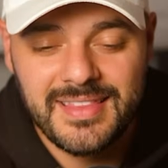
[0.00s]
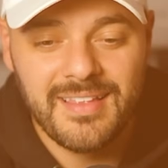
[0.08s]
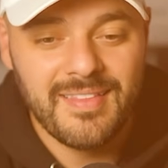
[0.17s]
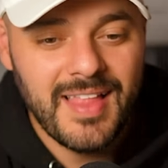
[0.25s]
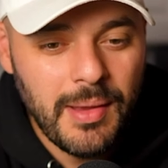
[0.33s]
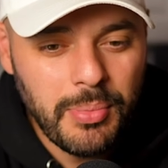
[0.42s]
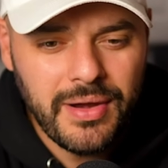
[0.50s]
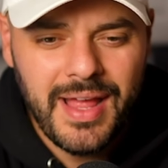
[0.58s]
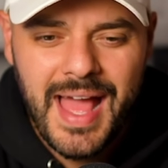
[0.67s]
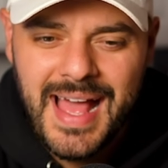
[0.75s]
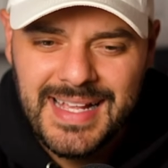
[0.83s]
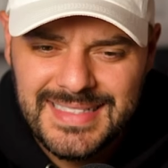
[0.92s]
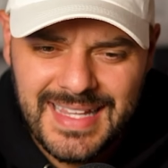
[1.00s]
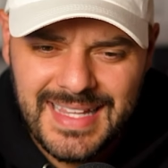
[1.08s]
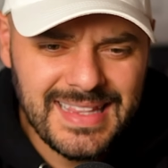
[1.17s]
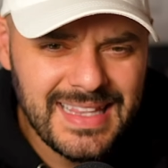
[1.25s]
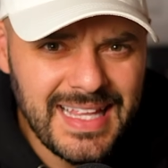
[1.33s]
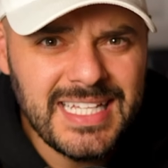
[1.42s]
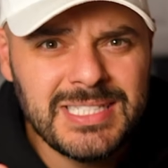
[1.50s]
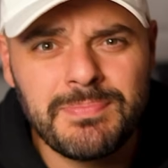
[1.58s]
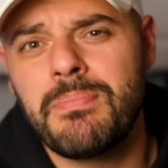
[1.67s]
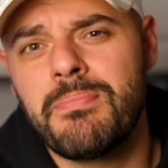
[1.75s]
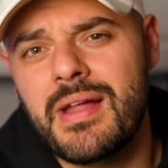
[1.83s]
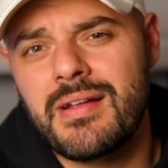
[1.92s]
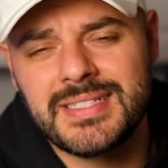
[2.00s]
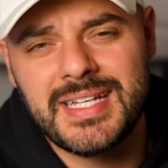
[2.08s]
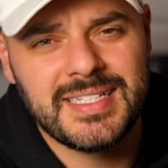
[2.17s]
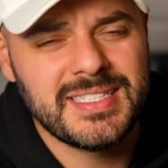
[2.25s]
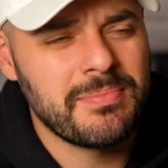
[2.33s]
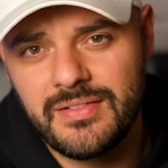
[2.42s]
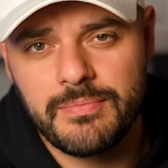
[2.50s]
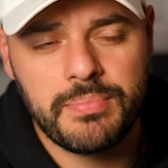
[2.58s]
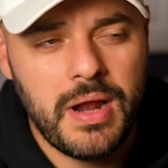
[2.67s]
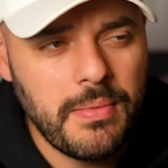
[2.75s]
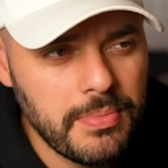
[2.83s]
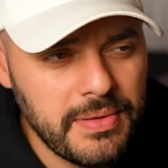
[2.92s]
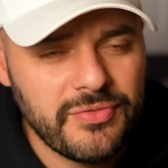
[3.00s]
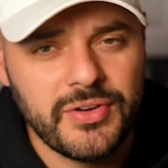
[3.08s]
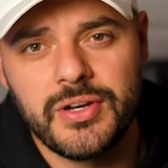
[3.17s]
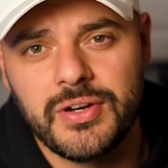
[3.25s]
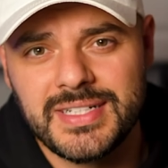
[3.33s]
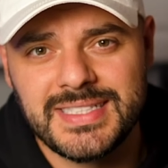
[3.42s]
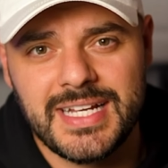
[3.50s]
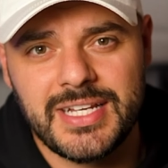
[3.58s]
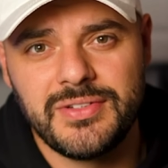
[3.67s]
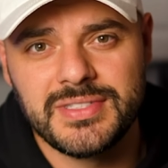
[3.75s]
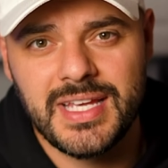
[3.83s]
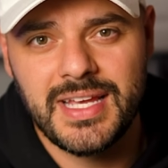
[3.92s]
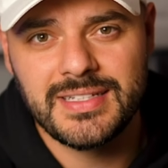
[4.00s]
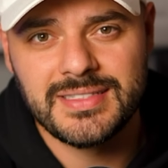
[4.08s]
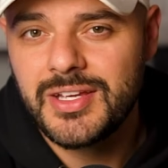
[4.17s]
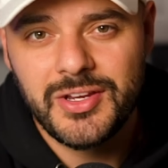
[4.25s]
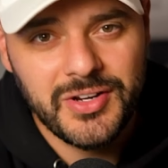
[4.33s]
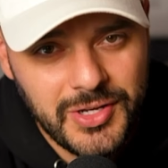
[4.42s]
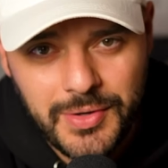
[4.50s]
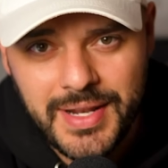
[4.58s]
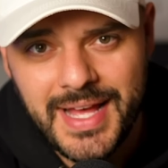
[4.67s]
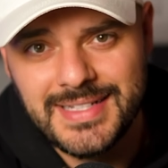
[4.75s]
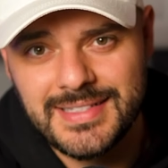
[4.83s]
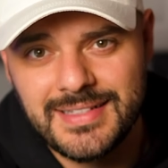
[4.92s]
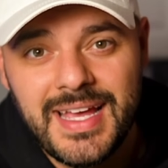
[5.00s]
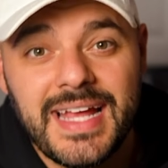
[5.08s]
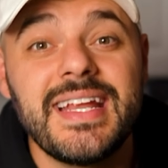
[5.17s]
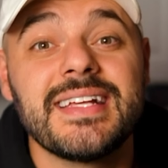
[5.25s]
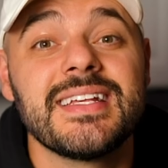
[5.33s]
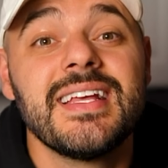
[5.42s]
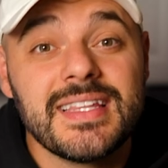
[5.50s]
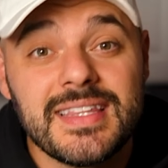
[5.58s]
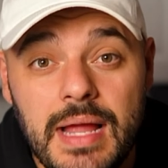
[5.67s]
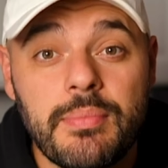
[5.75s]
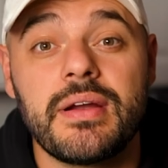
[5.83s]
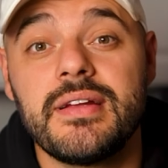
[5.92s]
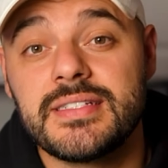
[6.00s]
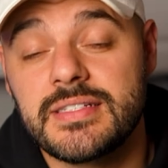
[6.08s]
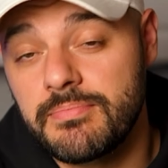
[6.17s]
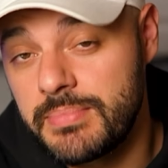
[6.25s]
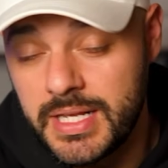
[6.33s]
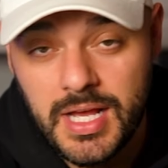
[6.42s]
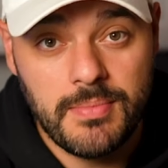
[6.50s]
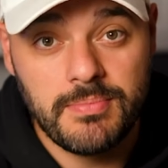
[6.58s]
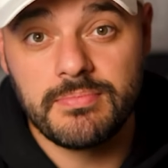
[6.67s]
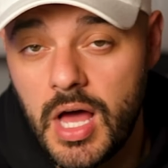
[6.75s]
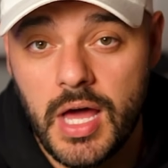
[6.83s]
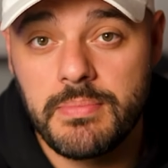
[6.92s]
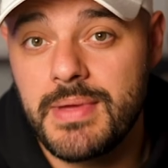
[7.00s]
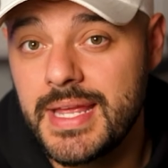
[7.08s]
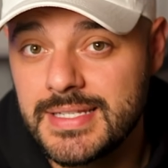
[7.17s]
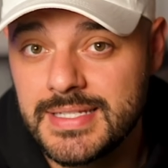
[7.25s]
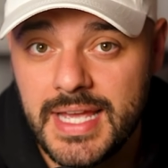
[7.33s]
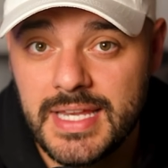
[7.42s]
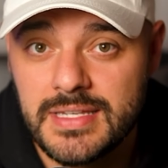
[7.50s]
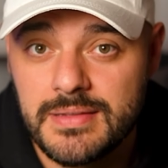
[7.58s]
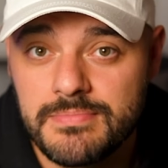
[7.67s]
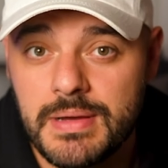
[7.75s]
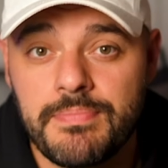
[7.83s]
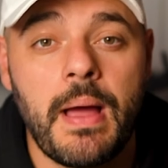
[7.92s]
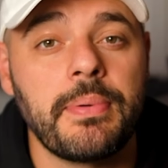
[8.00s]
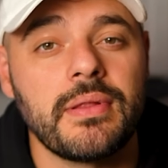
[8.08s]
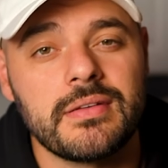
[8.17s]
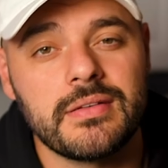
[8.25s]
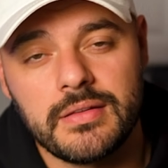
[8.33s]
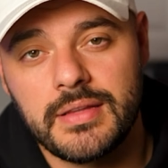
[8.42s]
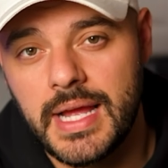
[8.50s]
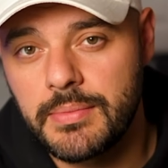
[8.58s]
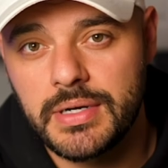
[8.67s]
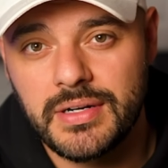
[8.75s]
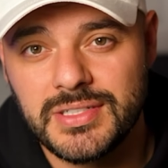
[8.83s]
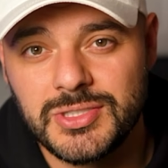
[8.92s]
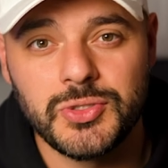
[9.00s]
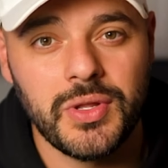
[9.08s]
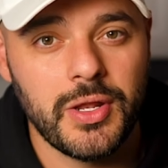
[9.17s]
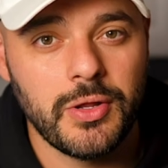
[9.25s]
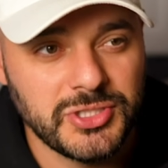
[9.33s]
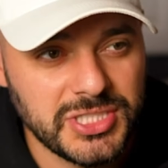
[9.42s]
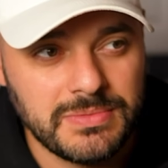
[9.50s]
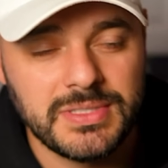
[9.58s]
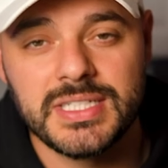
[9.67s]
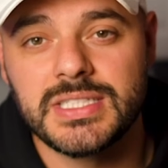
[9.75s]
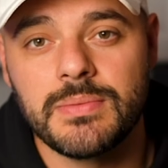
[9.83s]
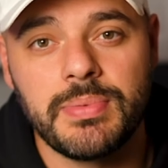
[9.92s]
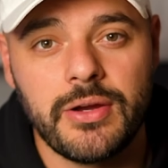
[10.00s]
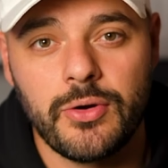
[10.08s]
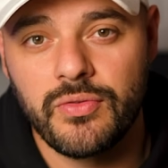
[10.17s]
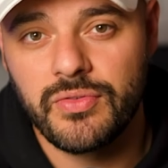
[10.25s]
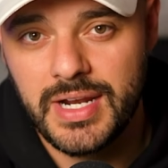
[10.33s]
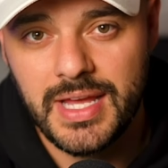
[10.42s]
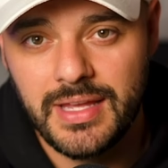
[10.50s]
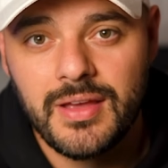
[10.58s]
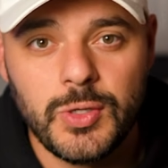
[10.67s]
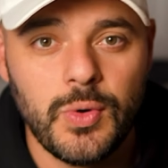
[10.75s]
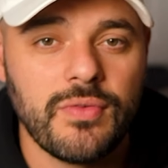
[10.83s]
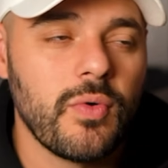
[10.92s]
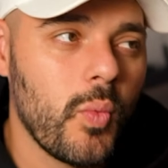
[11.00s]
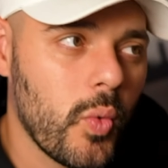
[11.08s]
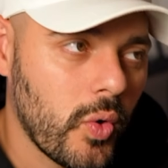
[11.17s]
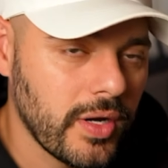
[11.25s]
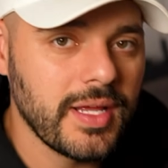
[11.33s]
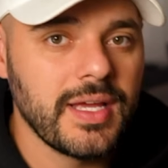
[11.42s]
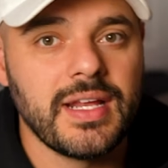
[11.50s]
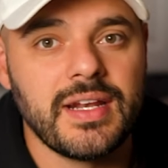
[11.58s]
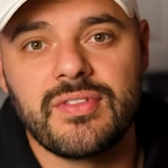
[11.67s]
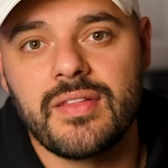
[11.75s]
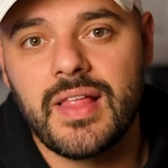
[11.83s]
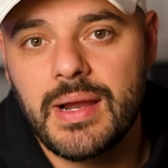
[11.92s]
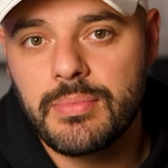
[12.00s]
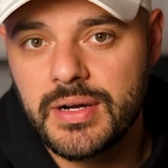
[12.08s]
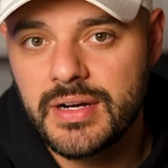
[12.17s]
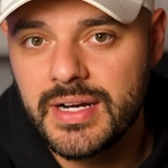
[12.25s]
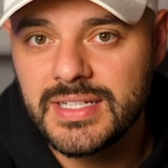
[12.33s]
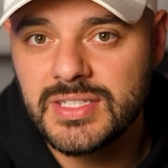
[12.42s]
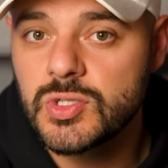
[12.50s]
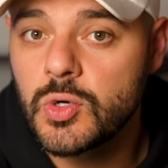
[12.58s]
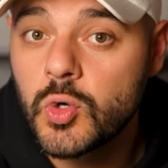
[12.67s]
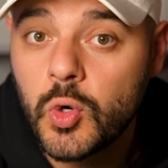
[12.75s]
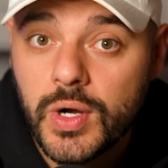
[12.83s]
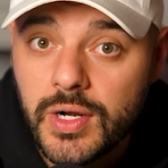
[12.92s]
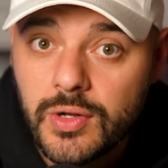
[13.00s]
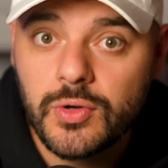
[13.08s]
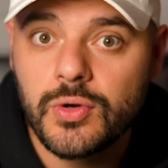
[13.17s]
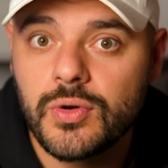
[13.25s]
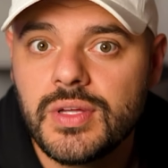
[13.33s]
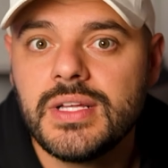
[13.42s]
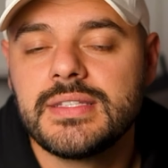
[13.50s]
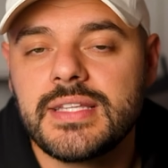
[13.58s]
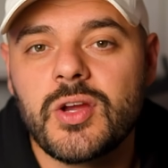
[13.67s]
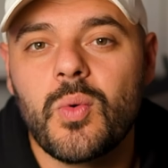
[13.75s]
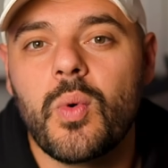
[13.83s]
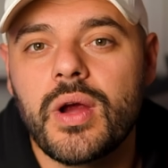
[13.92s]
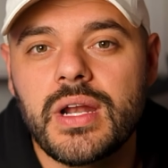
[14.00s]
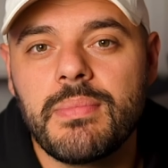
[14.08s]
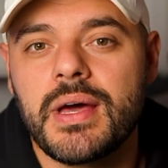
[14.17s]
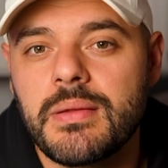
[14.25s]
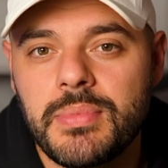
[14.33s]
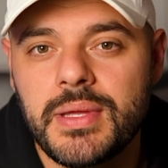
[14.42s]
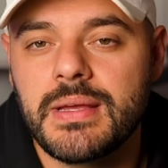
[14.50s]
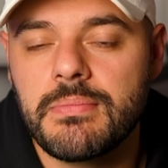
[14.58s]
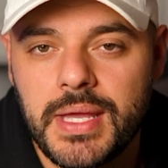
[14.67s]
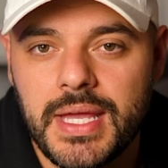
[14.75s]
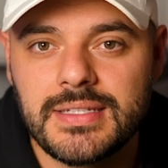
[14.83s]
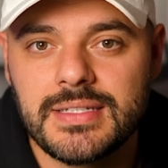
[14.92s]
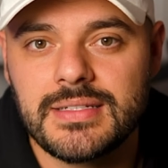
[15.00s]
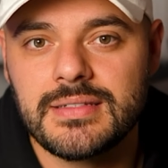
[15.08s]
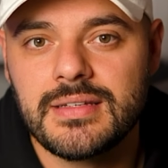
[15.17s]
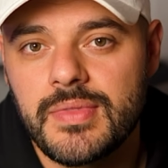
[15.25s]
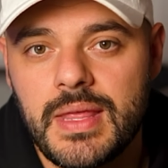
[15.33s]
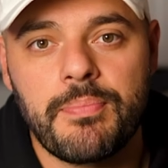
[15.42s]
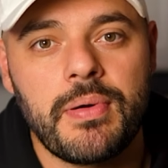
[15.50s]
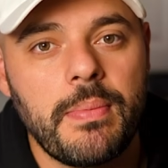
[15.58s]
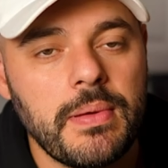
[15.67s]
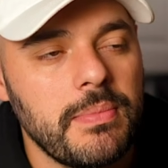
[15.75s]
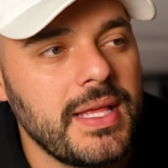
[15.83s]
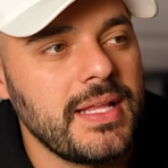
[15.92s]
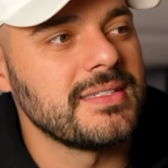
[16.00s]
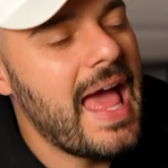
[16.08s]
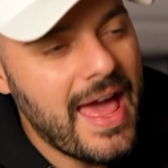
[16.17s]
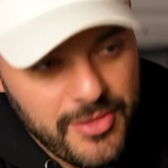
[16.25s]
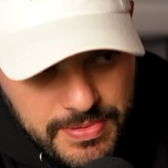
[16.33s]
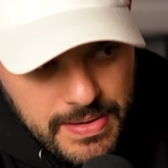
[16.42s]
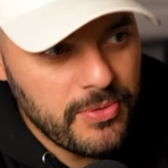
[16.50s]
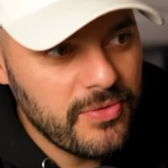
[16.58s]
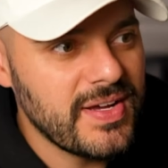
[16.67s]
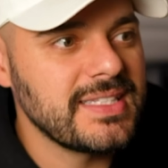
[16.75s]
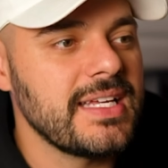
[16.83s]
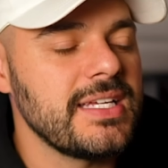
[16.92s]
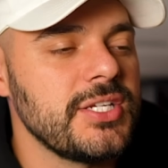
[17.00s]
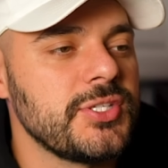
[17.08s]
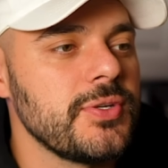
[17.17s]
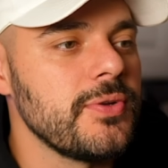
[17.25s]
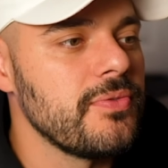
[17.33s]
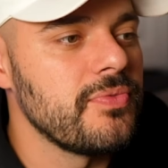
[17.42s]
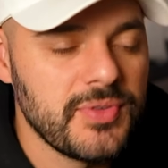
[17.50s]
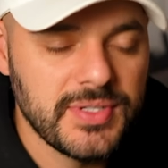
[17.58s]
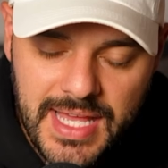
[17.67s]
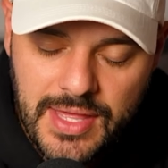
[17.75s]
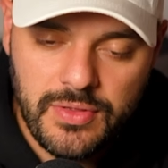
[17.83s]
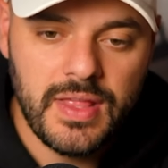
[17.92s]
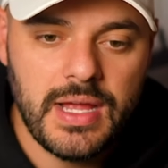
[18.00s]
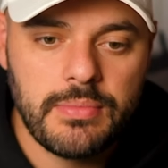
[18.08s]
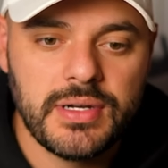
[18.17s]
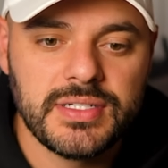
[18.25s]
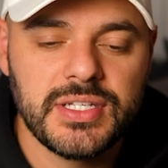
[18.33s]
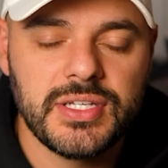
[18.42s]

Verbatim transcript: The library has at least been battle tested, probably for your exact use case. Your code hasn't. And yes, libraries become unmaintained, but popular libraries usually don't just disappear overnight. You have a warning, and if the library is so critical that you're worried about it being abandoned, that probably means other people have had that issue. There's other libraries to